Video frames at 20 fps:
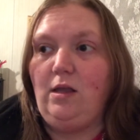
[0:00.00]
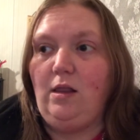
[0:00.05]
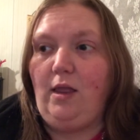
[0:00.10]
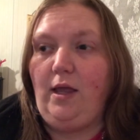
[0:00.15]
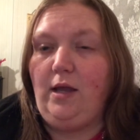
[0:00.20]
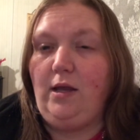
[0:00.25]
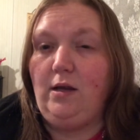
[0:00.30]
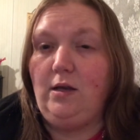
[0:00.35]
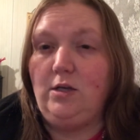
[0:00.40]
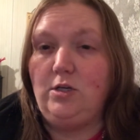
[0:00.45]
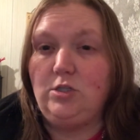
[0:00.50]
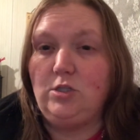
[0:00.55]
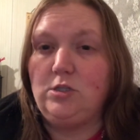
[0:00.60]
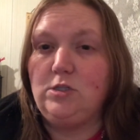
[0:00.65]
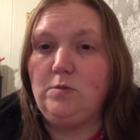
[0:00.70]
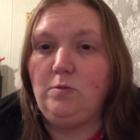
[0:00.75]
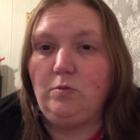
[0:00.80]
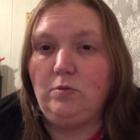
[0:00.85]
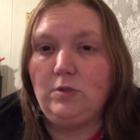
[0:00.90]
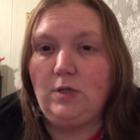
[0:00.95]
like an
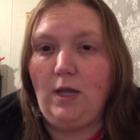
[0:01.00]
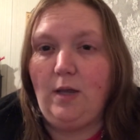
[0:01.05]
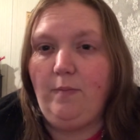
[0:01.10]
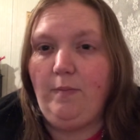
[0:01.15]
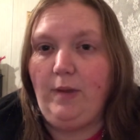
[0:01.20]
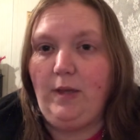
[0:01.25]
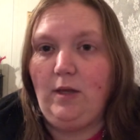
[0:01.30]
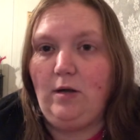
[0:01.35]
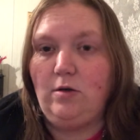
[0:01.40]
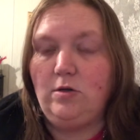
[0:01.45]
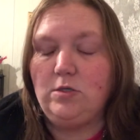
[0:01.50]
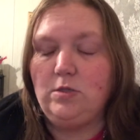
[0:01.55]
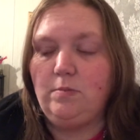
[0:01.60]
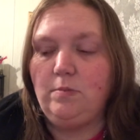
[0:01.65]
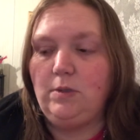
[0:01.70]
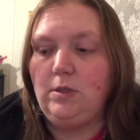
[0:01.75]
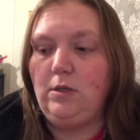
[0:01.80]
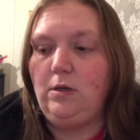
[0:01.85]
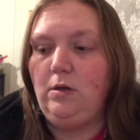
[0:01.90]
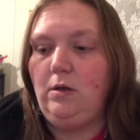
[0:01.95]
adjustable type bed or
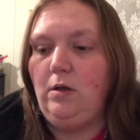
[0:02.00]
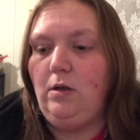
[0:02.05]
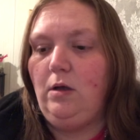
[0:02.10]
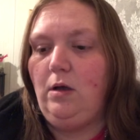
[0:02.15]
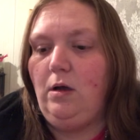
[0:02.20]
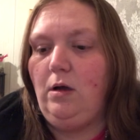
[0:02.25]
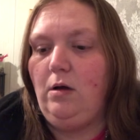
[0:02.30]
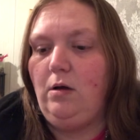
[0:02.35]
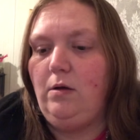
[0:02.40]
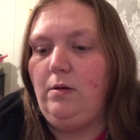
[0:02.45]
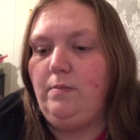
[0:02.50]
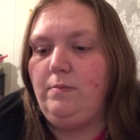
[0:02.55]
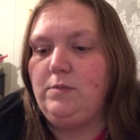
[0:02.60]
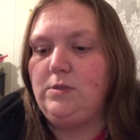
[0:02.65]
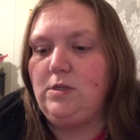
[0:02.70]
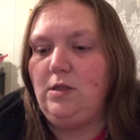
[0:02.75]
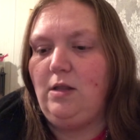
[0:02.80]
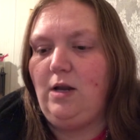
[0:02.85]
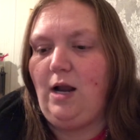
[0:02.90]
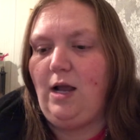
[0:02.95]
something,
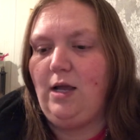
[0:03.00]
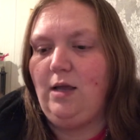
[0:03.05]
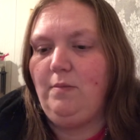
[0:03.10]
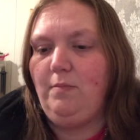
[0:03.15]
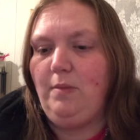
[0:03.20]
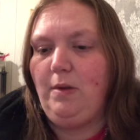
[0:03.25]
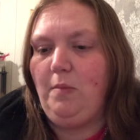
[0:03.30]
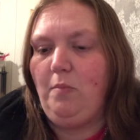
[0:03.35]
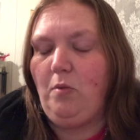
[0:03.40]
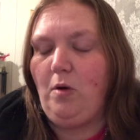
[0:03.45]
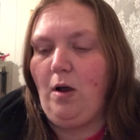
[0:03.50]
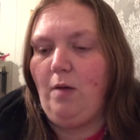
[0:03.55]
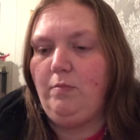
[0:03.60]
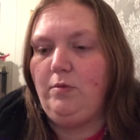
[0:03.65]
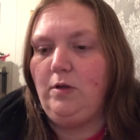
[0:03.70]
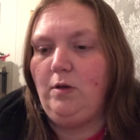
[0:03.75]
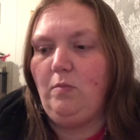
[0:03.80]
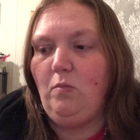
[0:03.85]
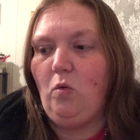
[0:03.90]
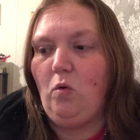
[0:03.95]
so that I can be
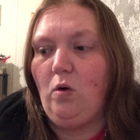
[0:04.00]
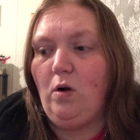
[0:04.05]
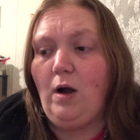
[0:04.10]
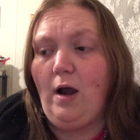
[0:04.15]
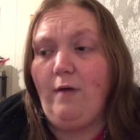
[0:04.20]
propped up more.